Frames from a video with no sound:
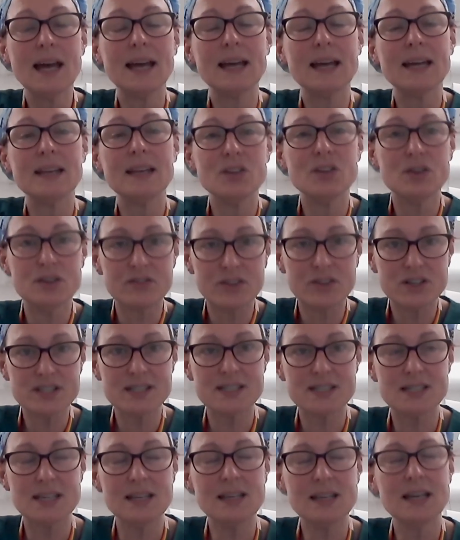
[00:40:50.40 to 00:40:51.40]
at
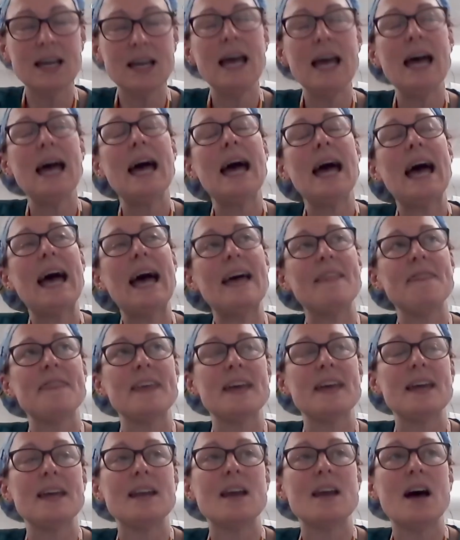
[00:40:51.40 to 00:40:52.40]
university. And
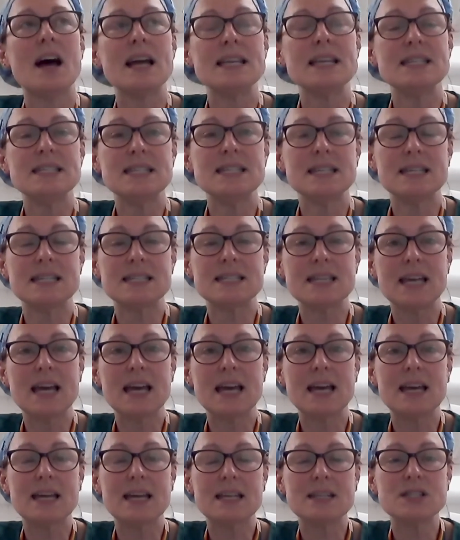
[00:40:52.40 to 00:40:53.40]
then I did
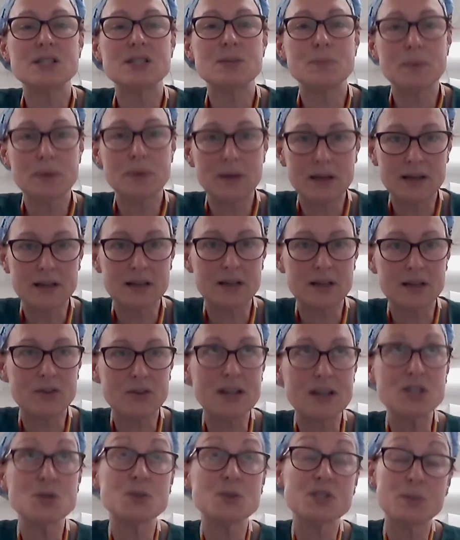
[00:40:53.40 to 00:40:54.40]
a, dipl- a,
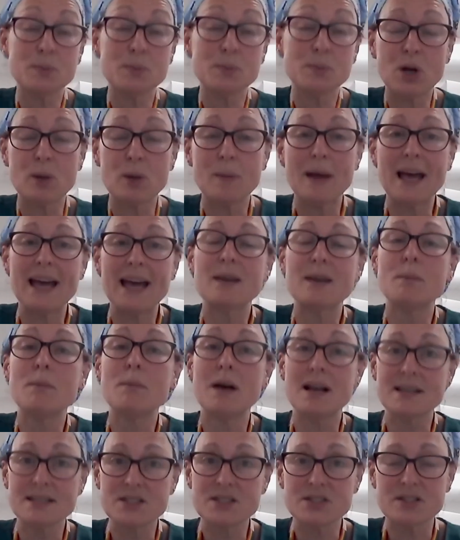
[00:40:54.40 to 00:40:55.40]
graduate diploma and a
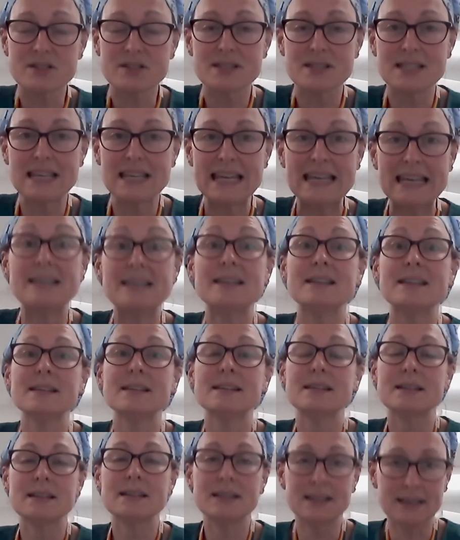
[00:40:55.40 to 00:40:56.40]
master's in
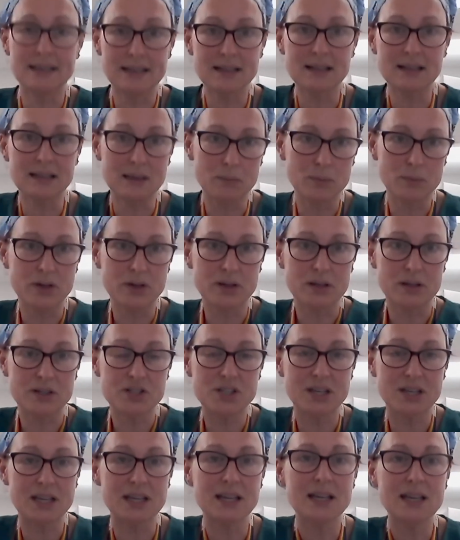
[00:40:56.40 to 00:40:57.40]
clinical
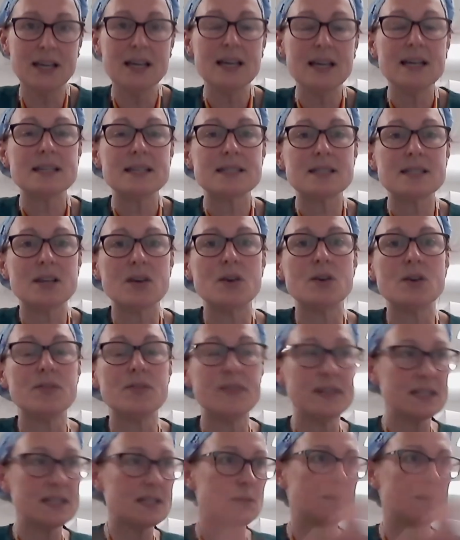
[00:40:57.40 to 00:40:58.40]
embryology. So
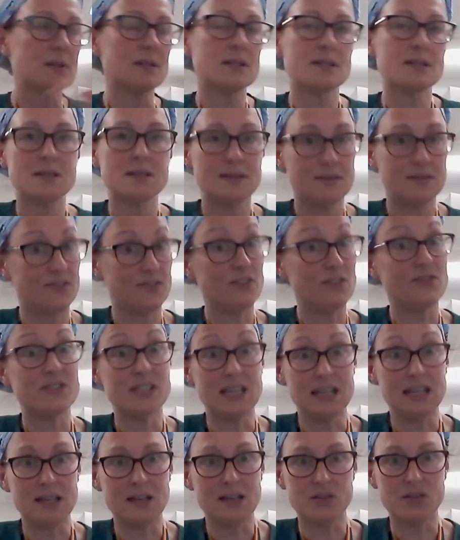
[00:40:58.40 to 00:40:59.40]
this was
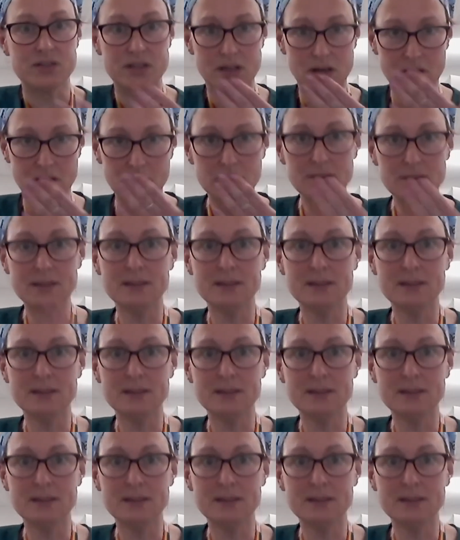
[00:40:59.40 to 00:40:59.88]
15 years ago.